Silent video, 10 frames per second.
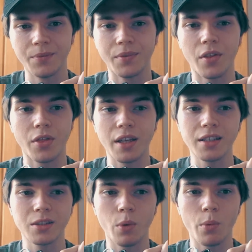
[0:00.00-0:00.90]
the
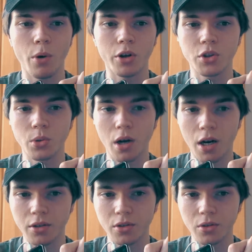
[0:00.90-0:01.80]
things we worked so
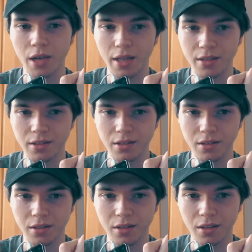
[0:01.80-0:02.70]
hard to get.
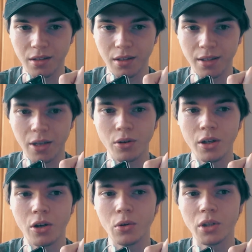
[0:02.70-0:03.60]
Uh, that could
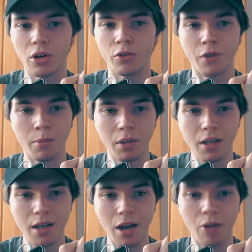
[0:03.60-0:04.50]
include our
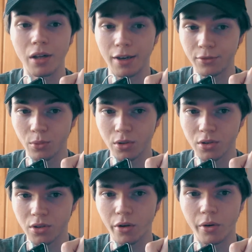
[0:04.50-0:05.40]
family, our loved
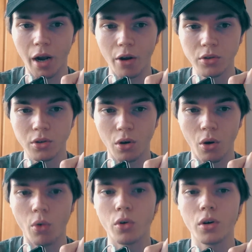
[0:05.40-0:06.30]
ones, our house,
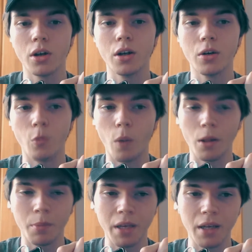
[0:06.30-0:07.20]
or
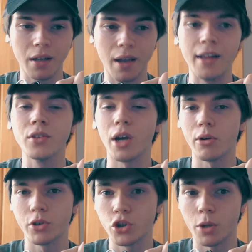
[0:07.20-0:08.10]
well being, and
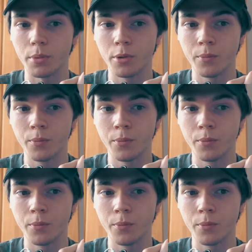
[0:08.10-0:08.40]
our job.